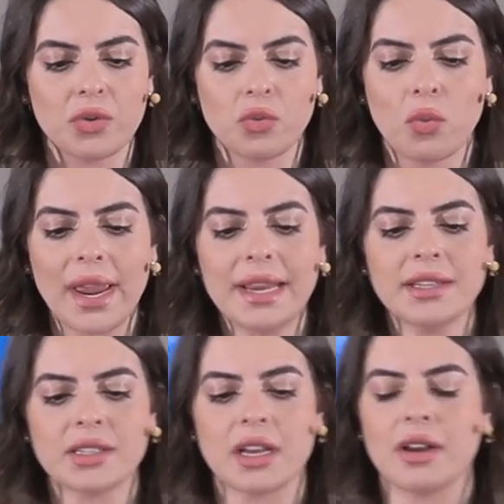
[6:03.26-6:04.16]

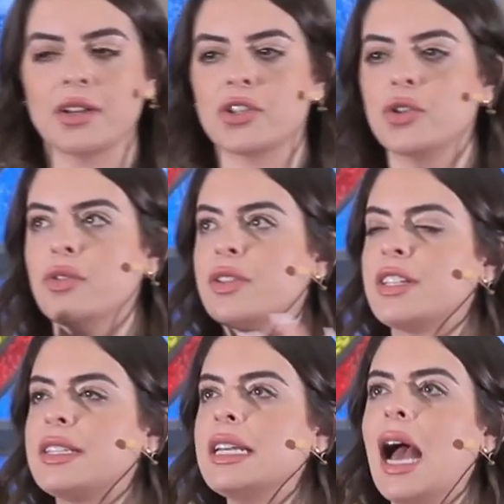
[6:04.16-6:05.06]
ways to, to
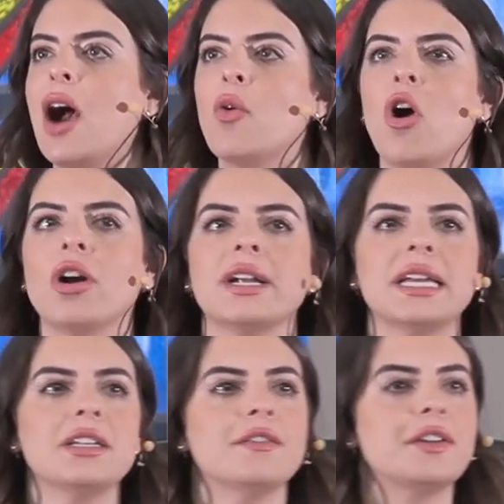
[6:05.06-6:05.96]
see how our
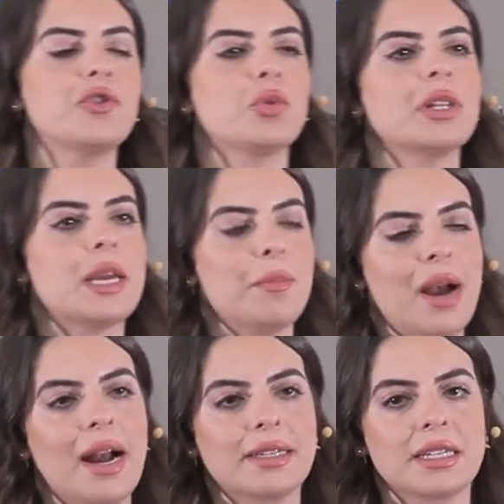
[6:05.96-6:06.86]
individual
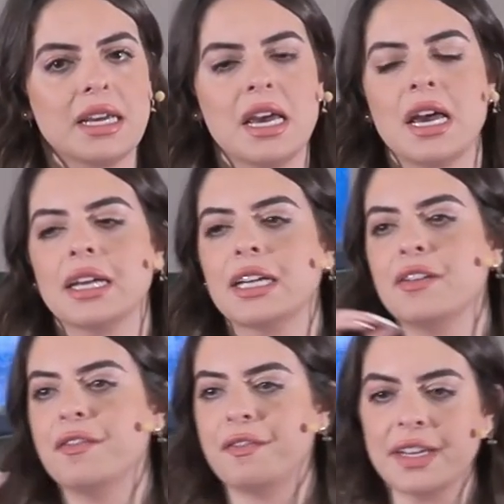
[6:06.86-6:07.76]
impact
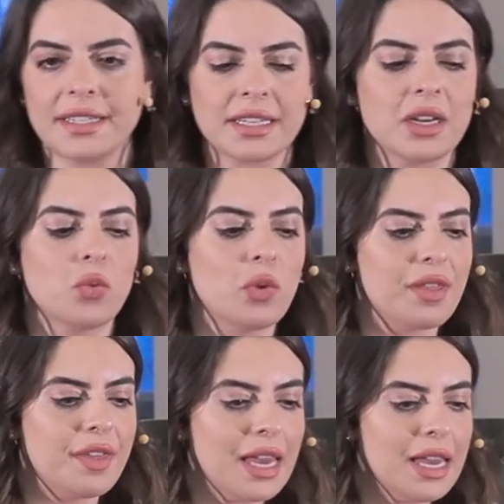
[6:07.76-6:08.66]
can fit
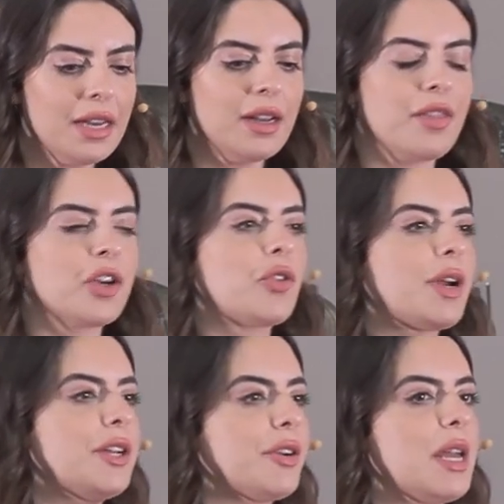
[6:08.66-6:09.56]
within the
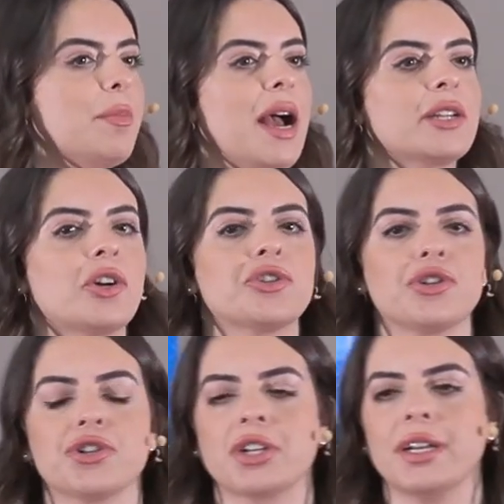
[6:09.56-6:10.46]
greater impact our
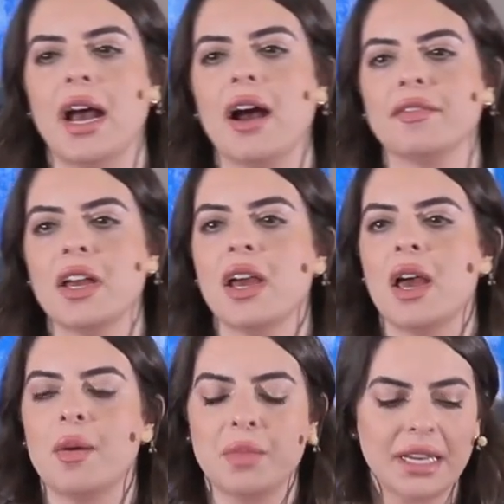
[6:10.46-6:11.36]
church can have.
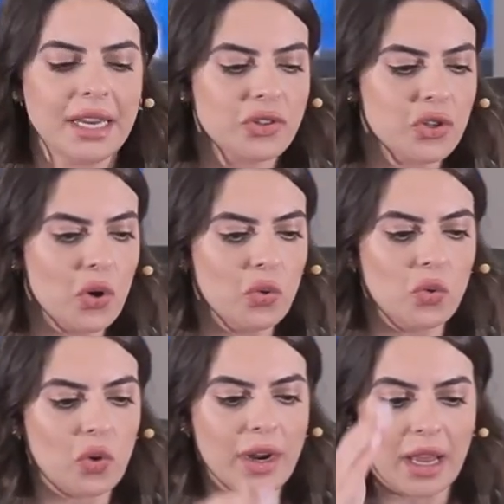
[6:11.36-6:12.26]
Meaning, so
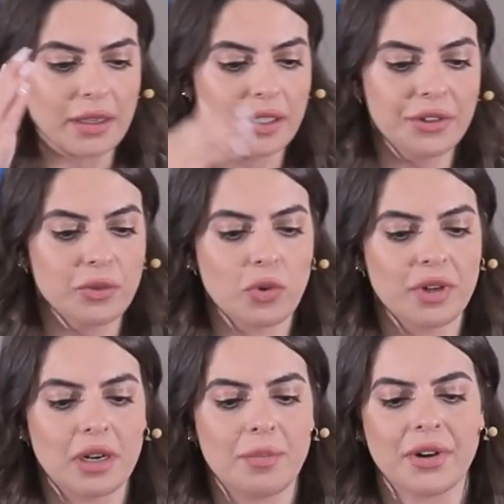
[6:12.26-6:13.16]
I, I literally wrote
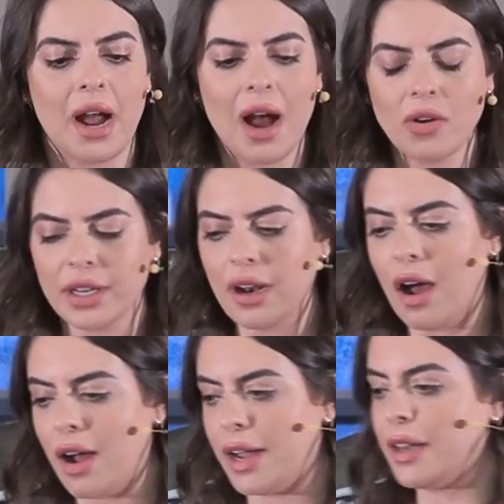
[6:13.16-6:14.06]
it up there. How can
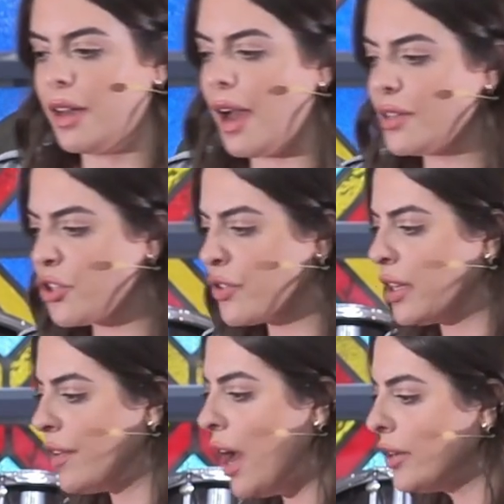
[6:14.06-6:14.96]
I, ask
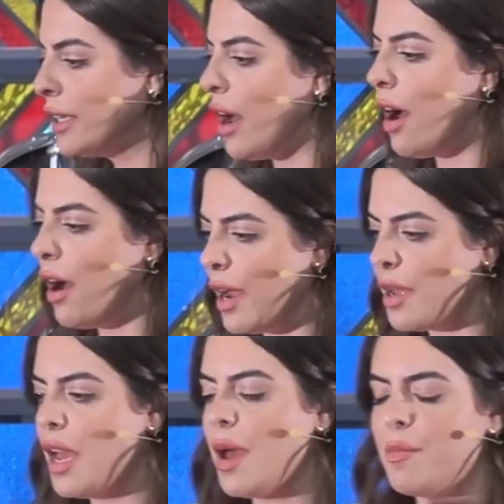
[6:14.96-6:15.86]
yourself, how can I
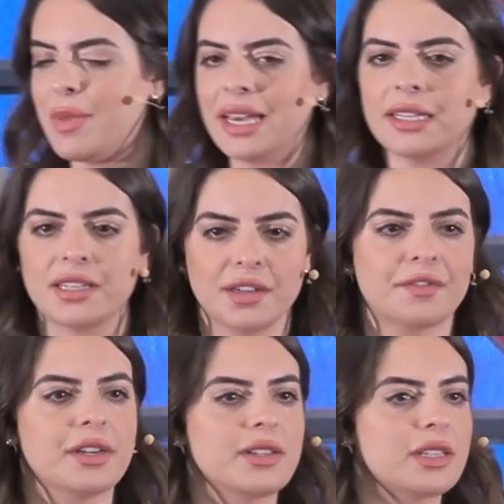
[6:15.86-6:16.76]
make a
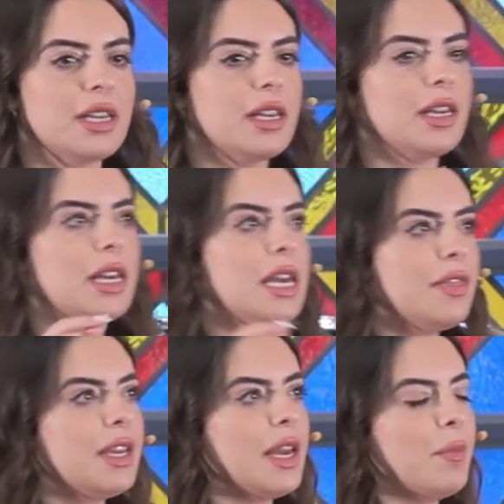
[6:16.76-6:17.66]
difference in
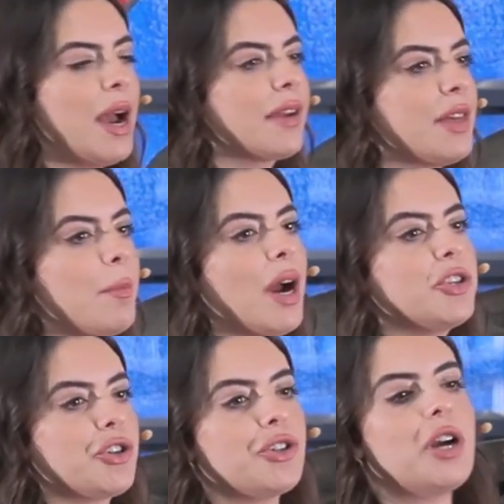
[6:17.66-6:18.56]
the impact that my
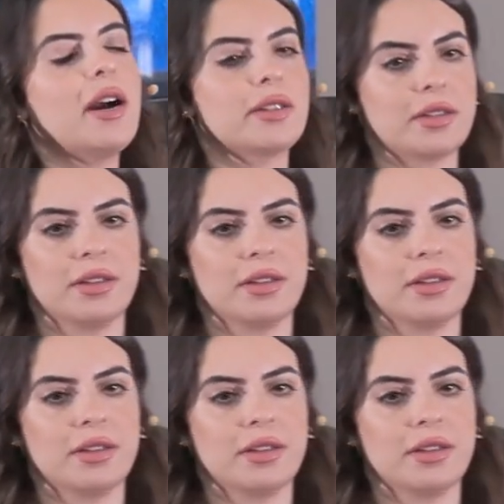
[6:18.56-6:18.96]
church has?